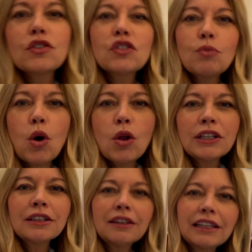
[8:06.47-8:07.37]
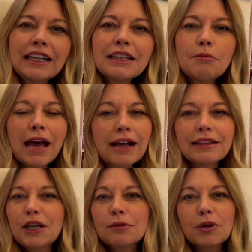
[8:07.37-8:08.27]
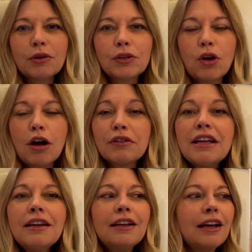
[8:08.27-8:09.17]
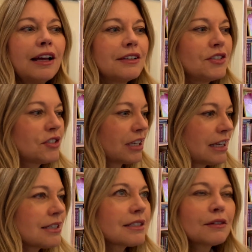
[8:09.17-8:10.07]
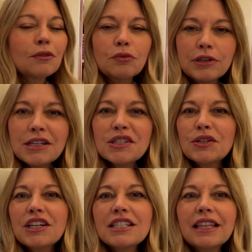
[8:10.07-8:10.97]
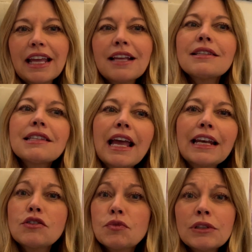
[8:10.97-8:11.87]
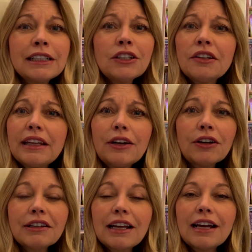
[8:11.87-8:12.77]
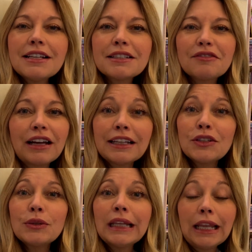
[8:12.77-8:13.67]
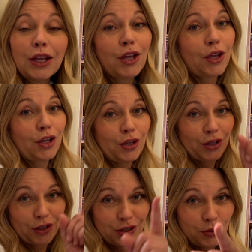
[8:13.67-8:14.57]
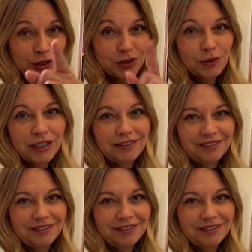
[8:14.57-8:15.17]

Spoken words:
a small little thing in the back that had broken off. Just research things, and it's really not that hard, guys. If I can do it, you can do it.